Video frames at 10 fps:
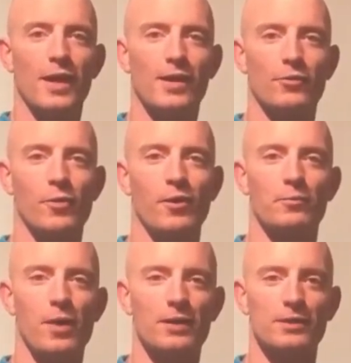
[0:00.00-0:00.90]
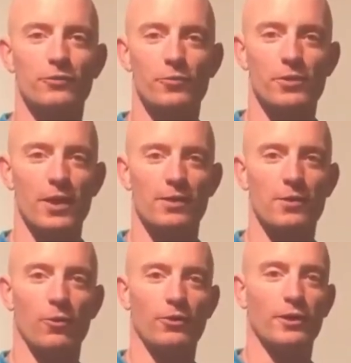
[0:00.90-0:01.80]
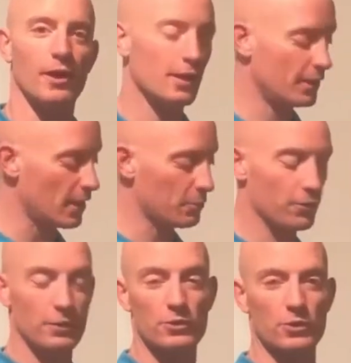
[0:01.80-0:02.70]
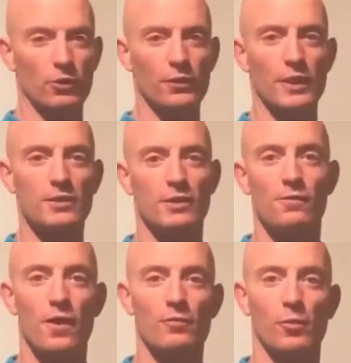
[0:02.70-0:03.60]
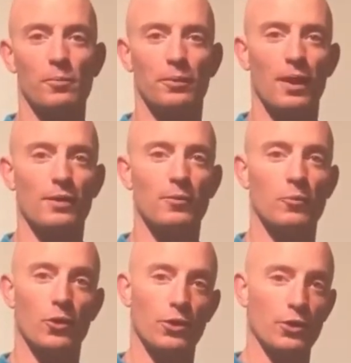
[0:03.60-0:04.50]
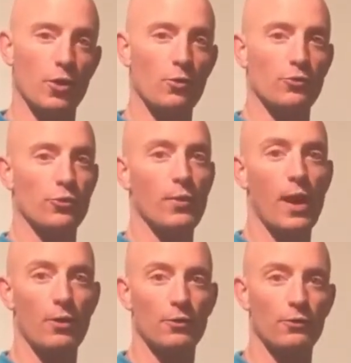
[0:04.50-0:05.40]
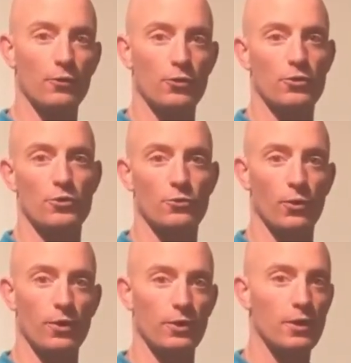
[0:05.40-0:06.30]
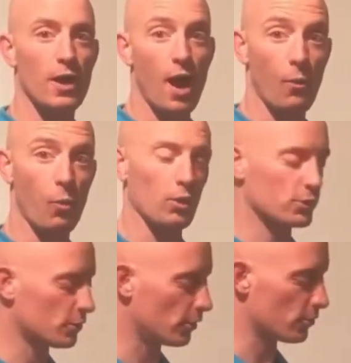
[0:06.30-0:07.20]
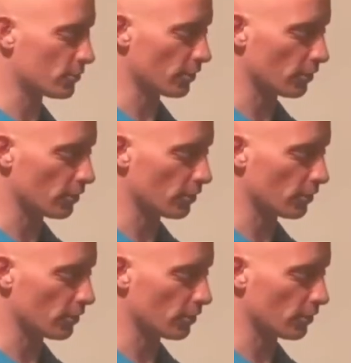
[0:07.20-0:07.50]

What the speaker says: Hey everyone, Martin from Sexy Water, and now we've installed the SD501 Platinum, we're going to go through how the functions work and what to do.